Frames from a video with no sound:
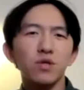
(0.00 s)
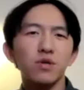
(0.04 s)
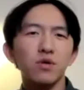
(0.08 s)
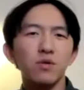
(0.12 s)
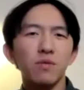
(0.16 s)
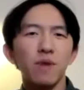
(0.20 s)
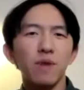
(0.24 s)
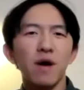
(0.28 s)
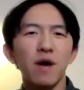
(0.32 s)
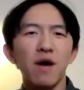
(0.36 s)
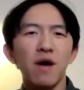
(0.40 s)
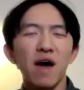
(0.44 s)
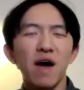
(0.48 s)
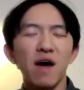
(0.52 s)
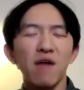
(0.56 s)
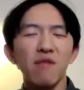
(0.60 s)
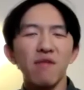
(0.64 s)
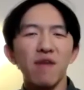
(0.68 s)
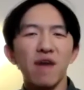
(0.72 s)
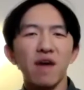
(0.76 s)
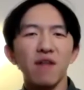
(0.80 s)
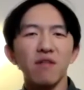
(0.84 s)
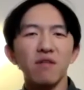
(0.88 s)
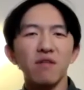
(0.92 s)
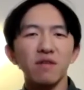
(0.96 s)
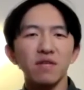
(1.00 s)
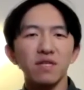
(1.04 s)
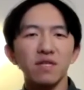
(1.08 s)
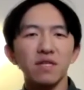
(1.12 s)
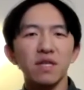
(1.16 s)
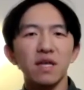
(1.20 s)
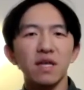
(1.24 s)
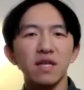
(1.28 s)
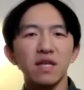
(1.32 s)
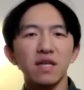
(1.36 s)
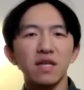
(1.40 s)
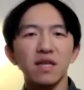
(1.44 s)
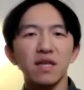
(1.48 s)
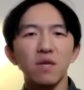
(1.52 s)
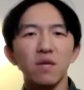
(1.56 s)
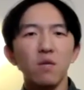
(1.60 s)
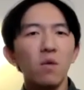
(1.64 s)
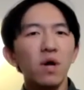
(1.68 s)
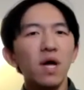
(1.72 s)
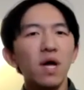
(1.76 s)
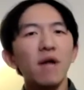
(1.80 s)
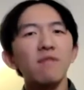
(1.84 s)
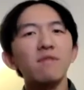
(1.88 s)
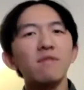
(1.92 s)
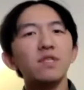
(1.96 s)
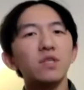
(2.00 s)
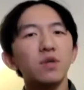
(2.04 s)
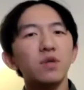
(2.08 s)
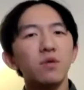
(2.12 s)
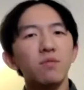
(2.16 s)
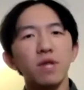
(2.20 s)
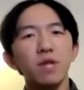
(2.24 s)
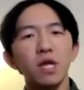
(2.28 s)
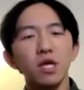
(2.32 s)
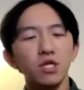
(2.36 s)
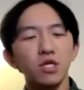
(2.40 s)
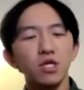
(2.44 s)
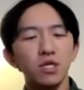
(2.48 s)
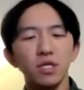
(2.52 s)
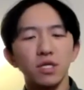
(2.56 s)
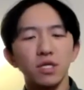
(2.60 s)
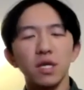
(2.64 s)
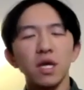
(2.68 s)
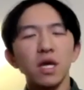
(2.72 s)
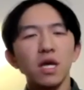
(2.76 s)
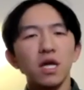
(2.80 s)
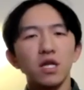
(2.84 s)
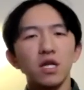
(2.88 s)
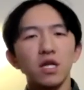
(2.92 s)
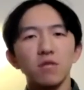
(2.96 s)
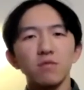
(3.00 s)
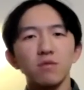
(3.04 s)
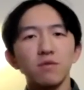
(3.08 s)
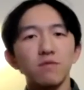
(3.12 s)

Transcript: two about how that looks like? Like what kind of discrimination in terms of